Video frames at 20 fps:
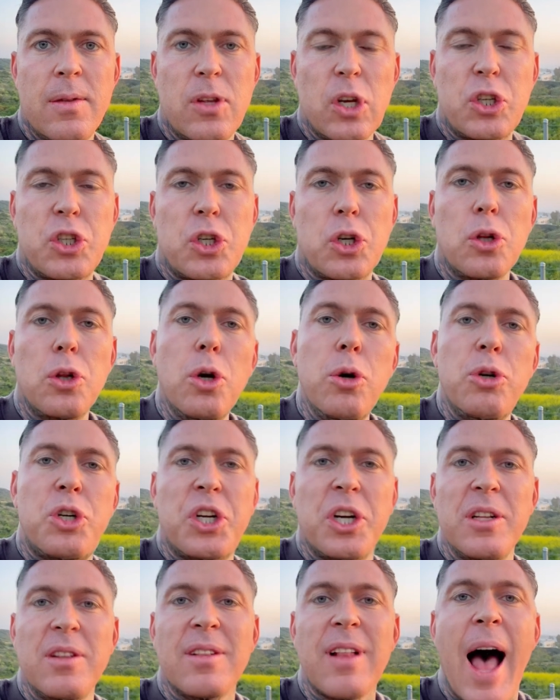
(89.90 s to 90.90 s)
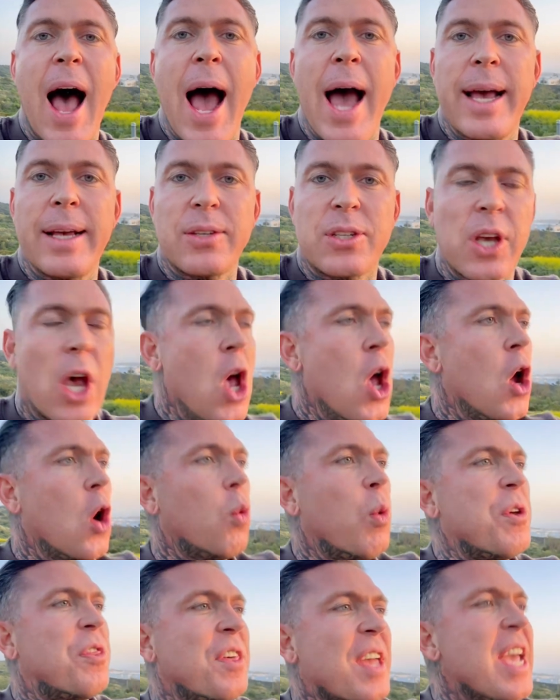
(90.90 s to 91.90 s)
The solution lies
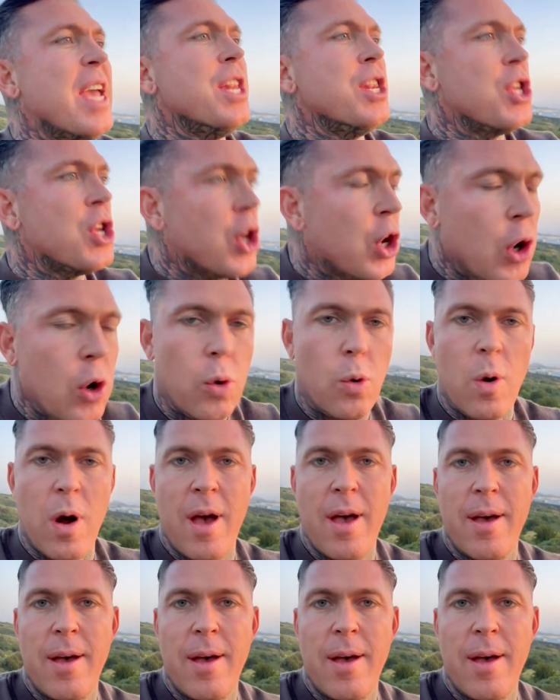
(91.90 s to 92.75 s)
within you.